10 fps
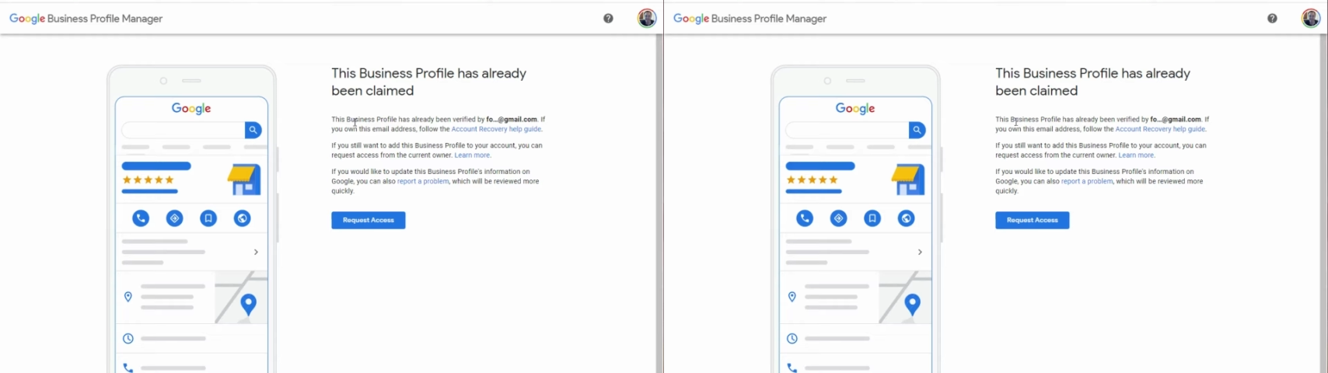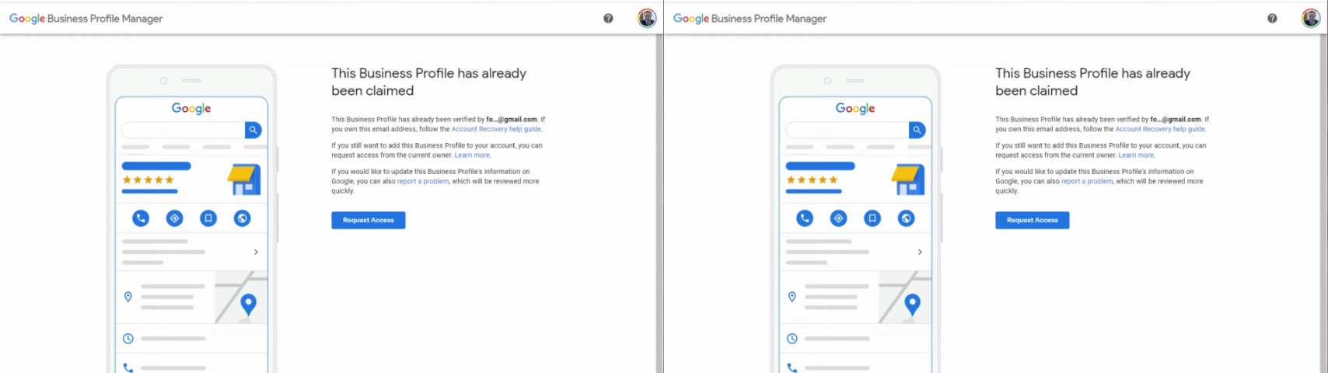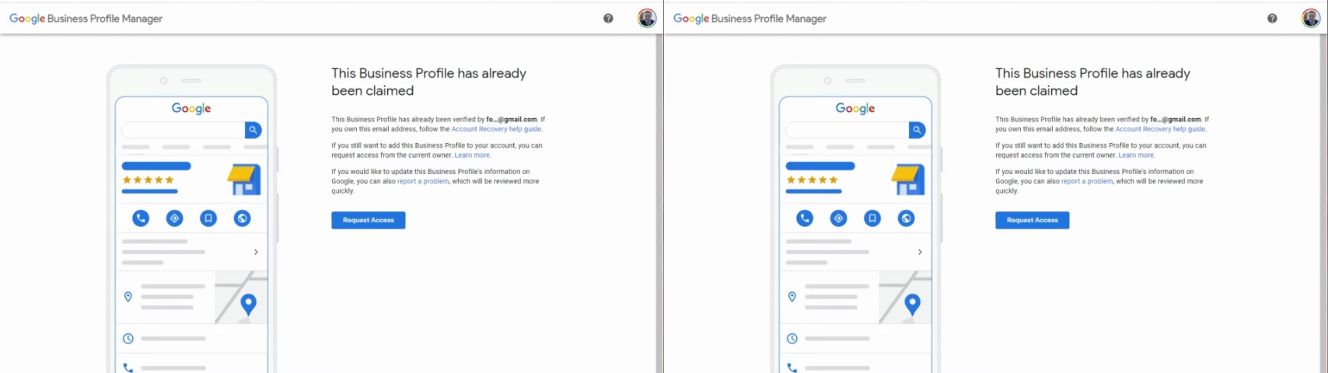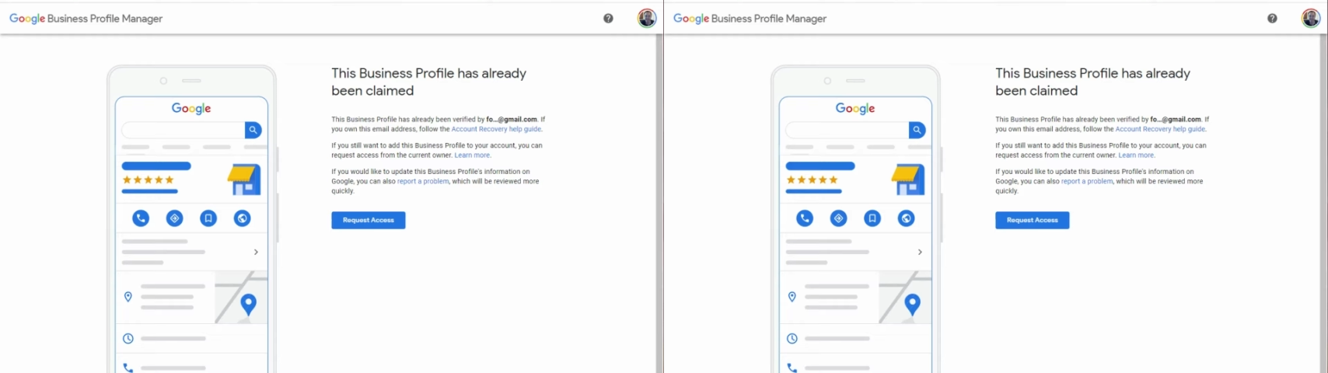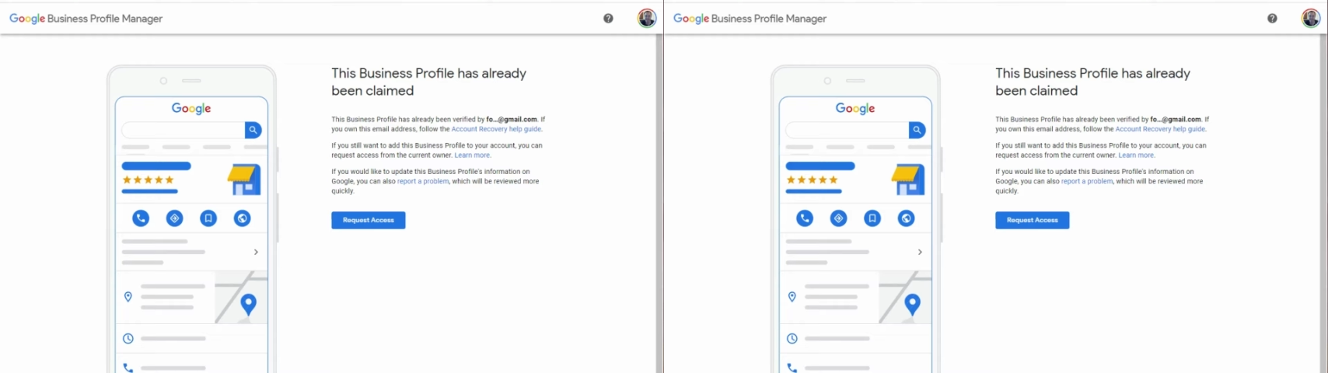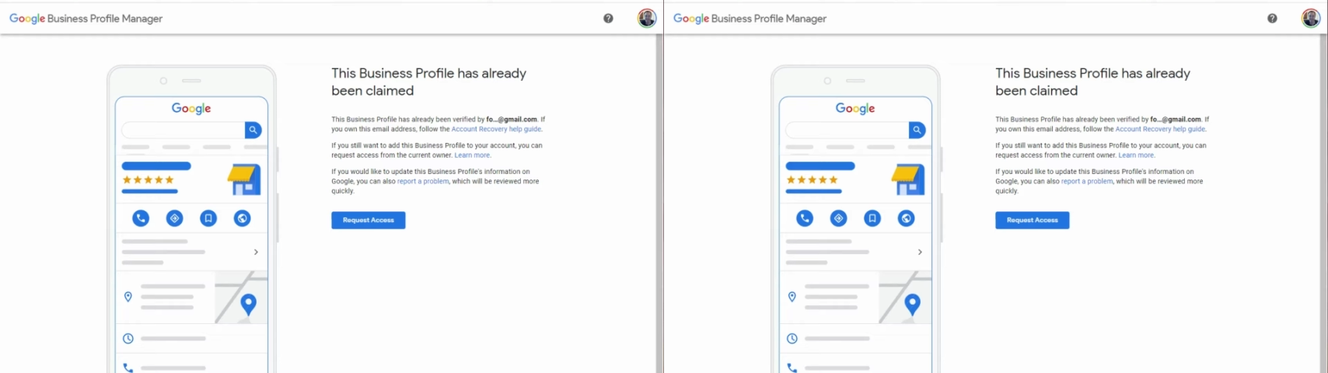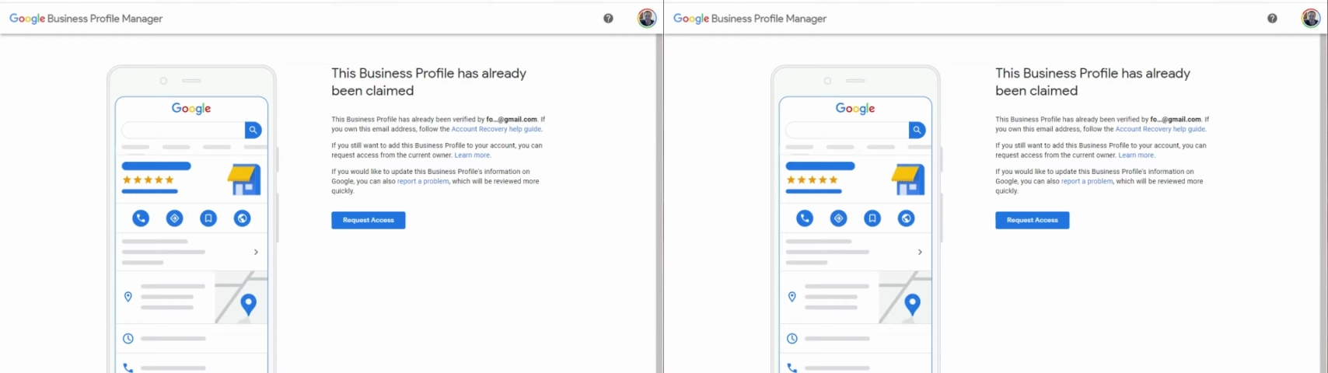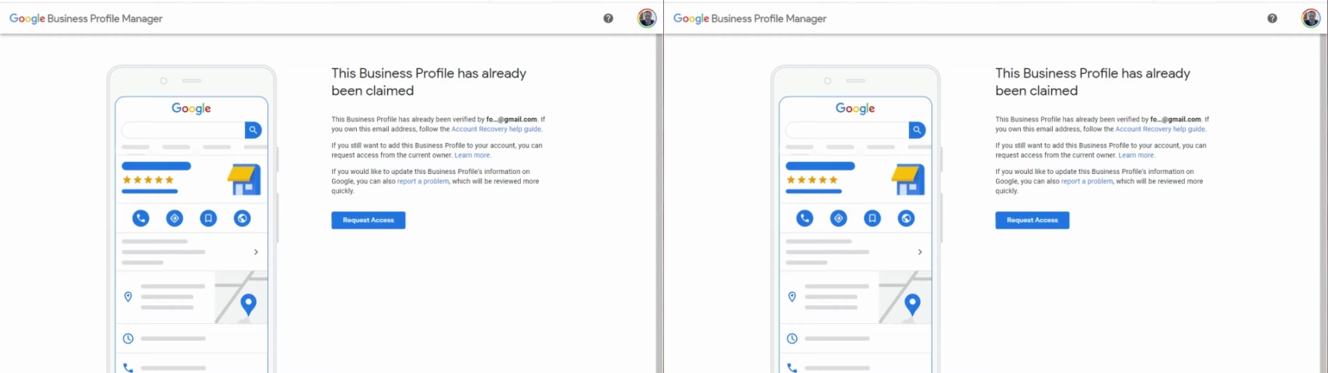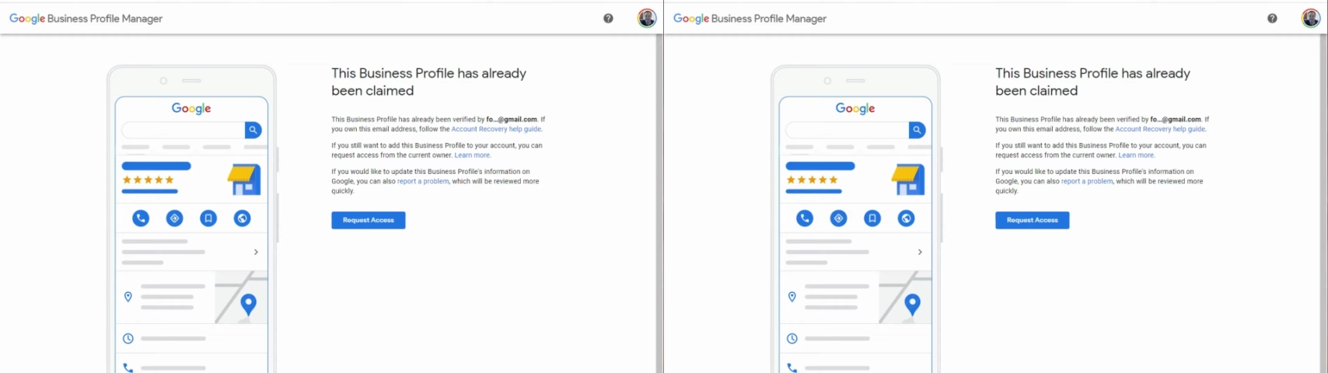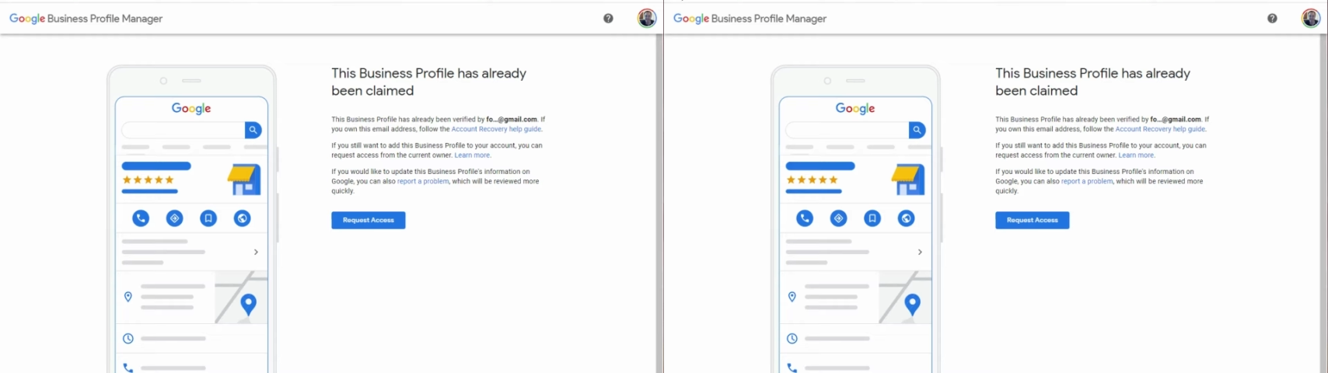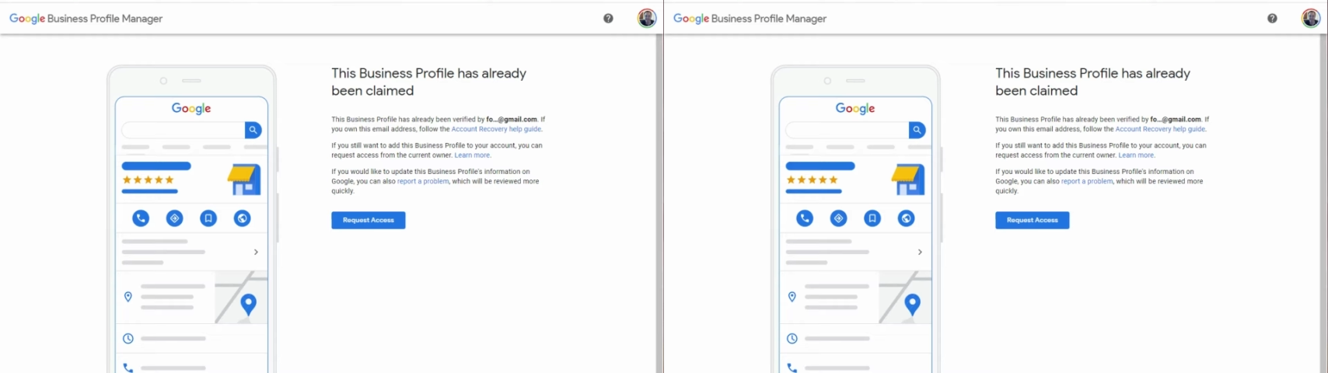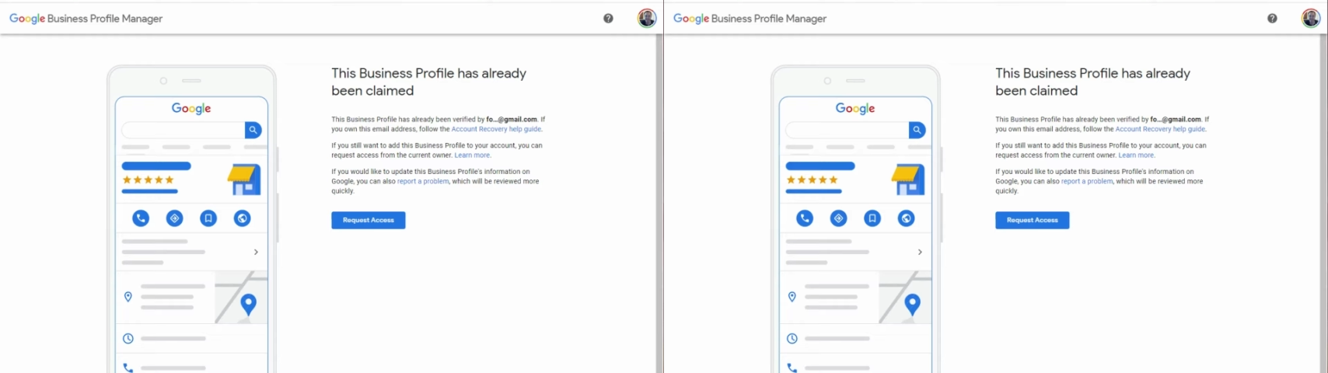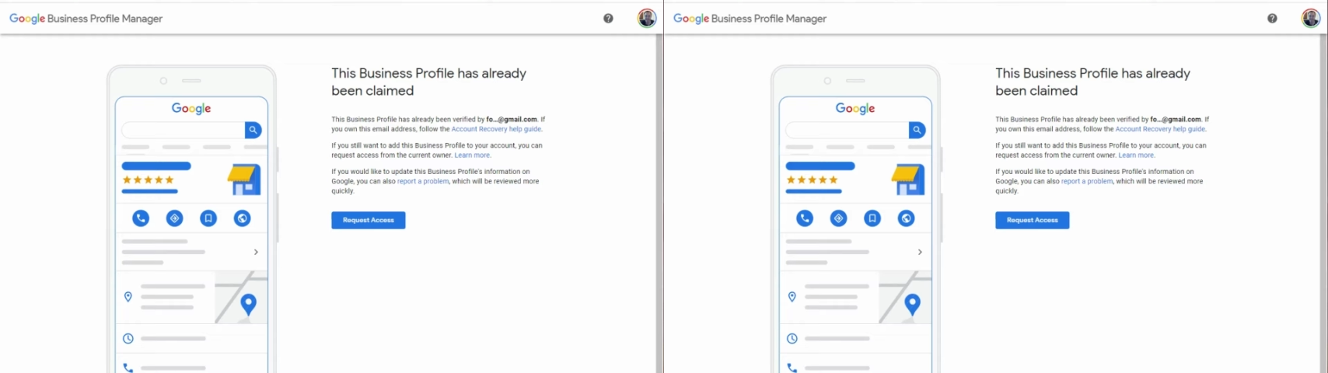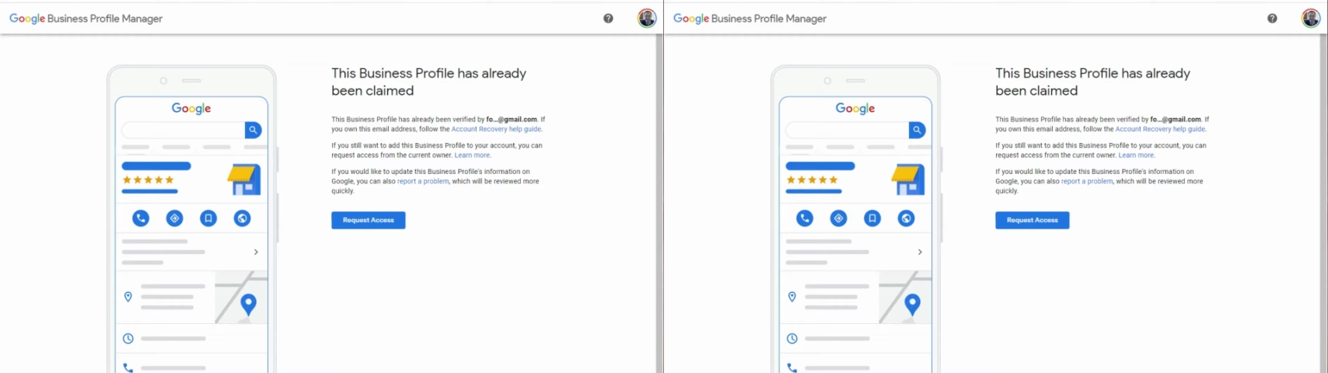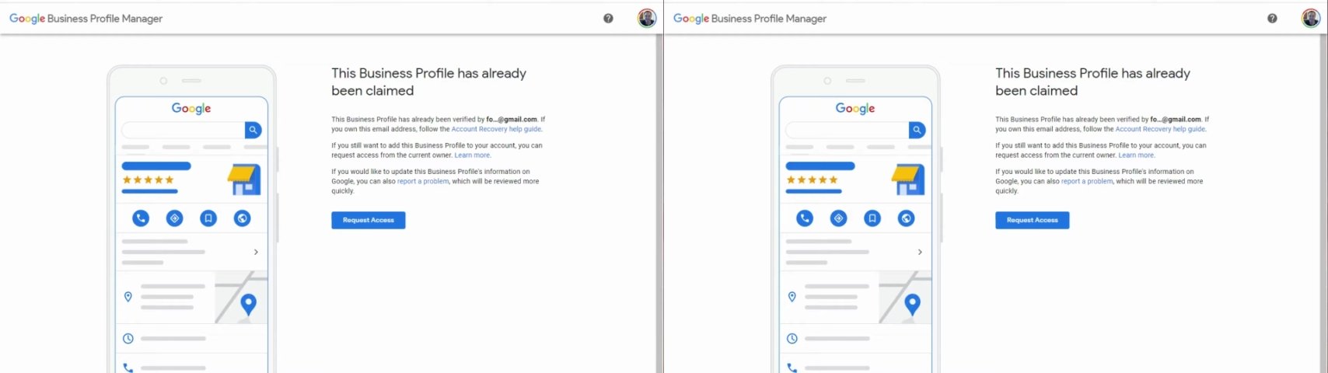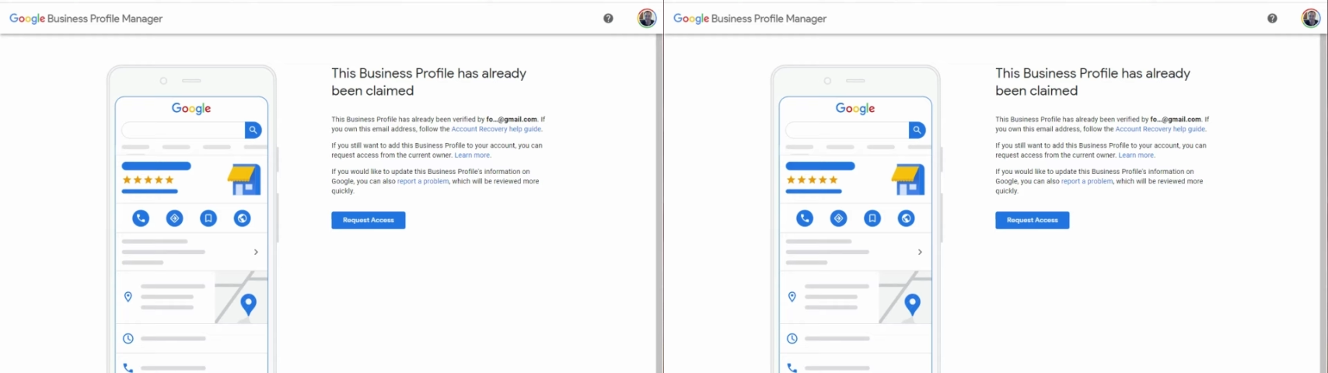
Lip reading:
Nobody's mouth can be seen.